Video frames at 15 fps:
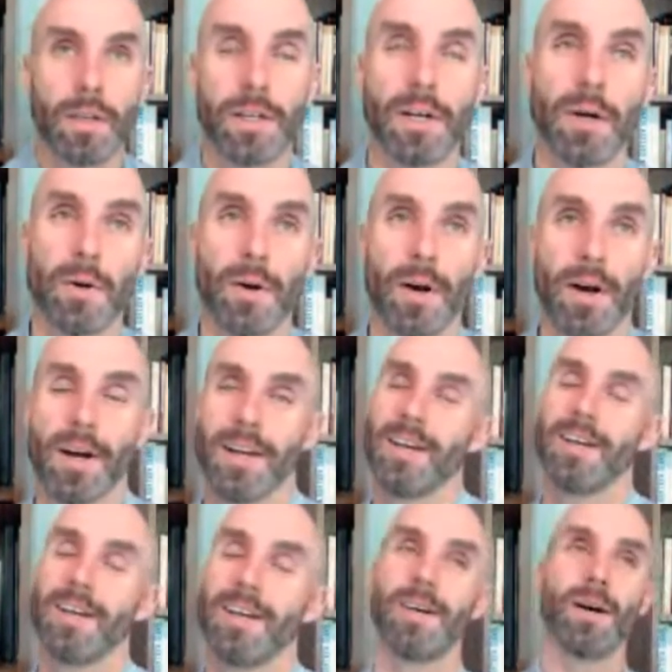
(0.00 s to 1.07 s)
you know, I
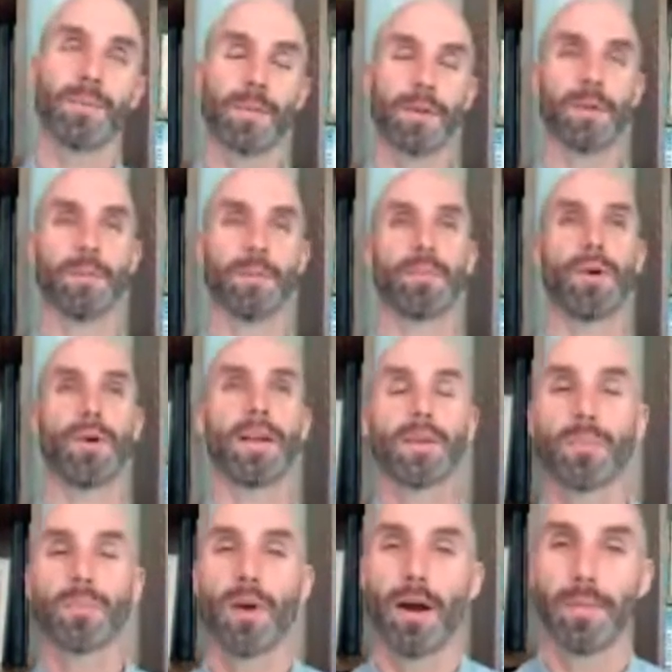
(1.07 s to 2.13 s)
uh, I'm going to break
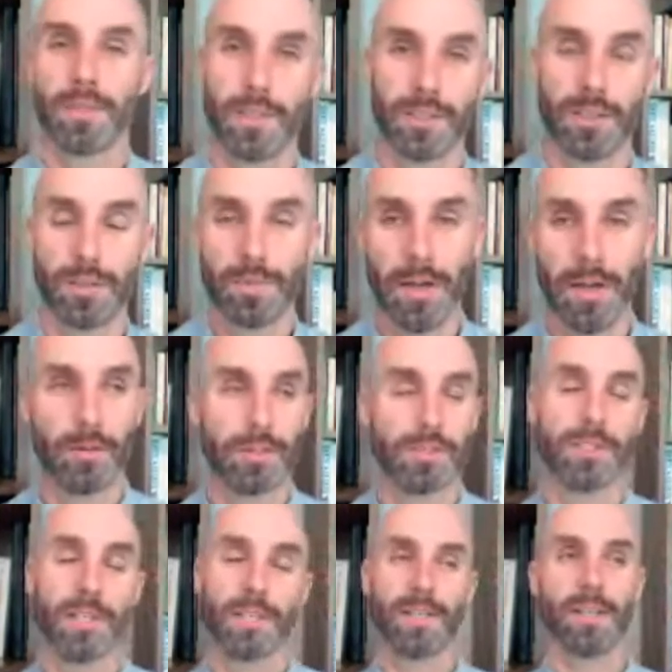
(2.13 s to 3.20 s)
the promise I just made,
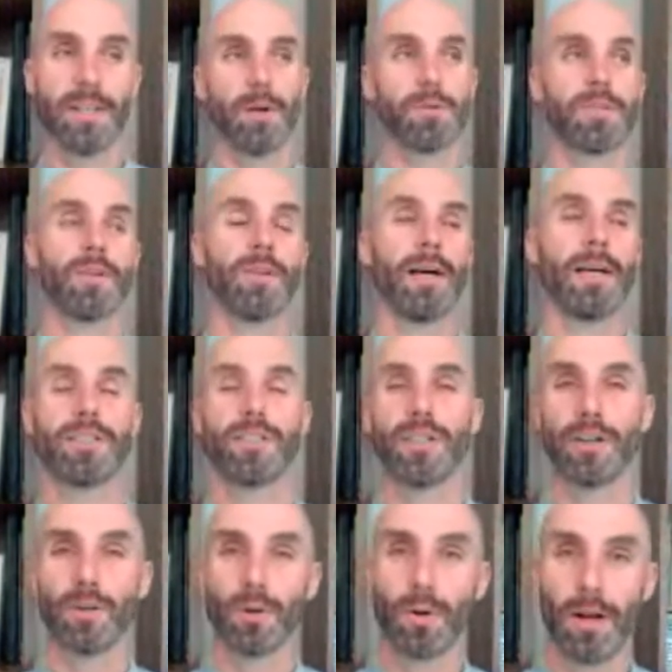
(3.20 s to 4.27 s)
which is I said that was the last
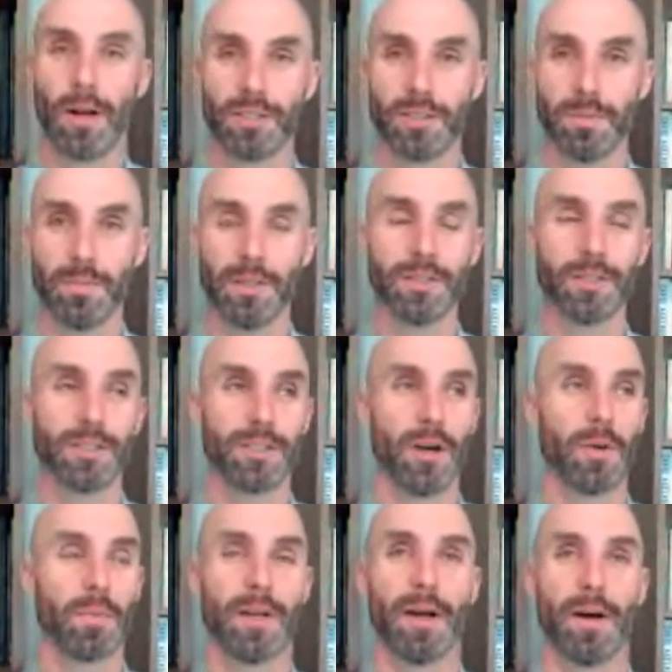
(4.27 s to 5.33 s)
general question, but you just
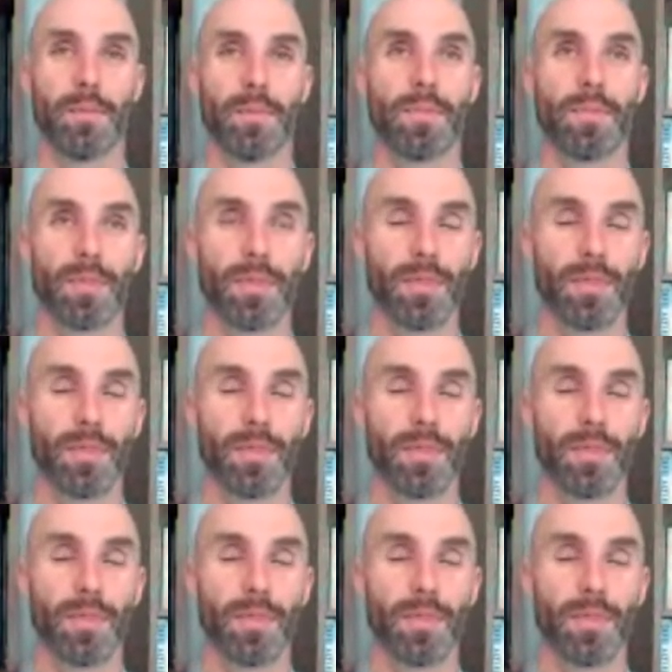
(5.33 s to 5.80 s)
opened up